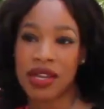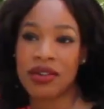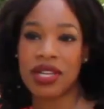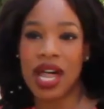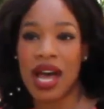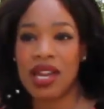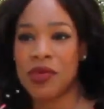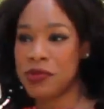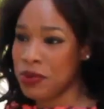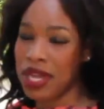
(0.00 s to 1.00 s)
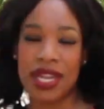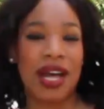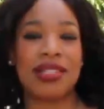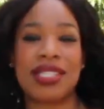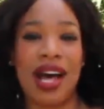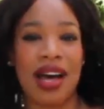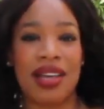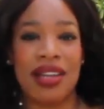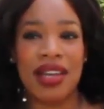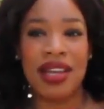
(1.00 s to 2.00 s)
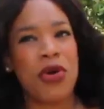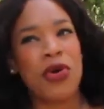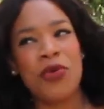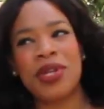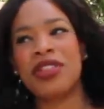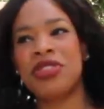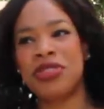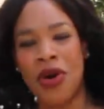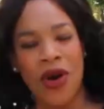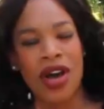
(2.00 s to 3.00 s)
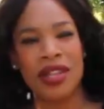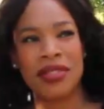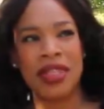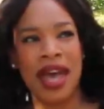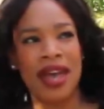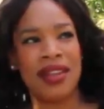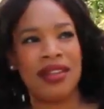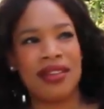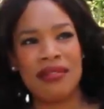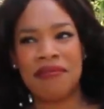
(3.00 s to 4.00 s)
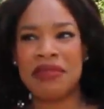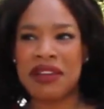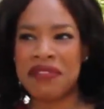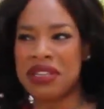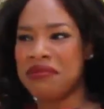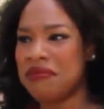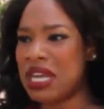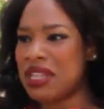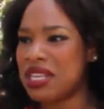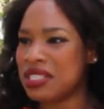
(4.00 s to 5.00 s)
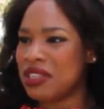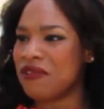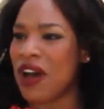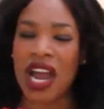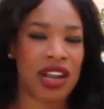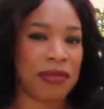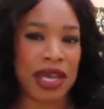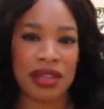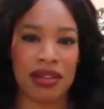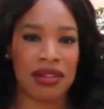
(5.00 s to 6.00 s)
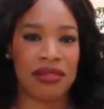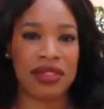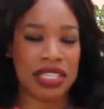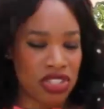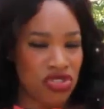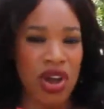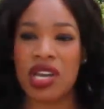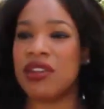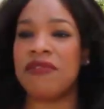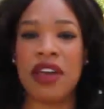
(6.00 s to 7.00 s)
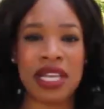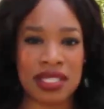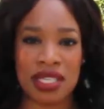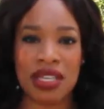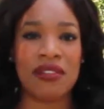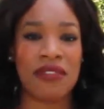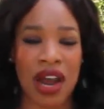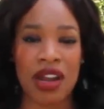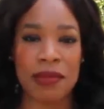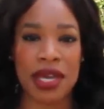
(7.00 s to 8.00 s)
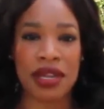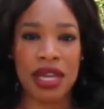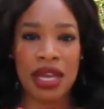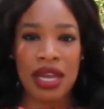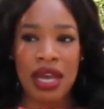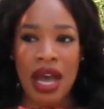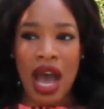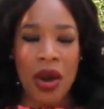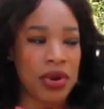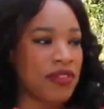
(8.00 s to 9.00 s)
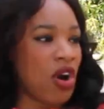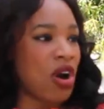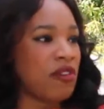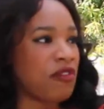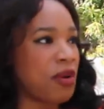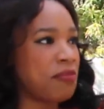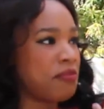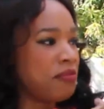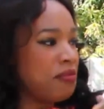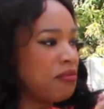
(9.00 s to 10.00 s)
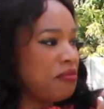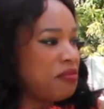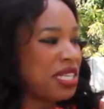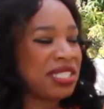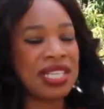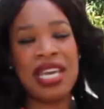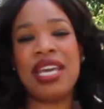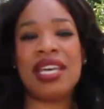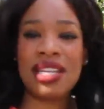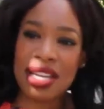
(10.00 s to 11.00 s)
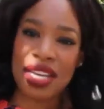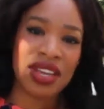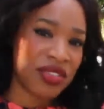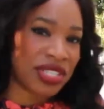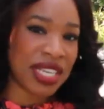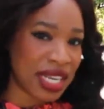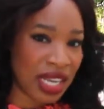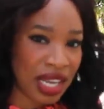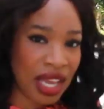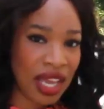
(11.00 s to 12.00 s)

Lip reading: here in the line, and we played outside. Who would have thought that living in this environment, this drug-infested environment, I would have gone from this kid in the inner city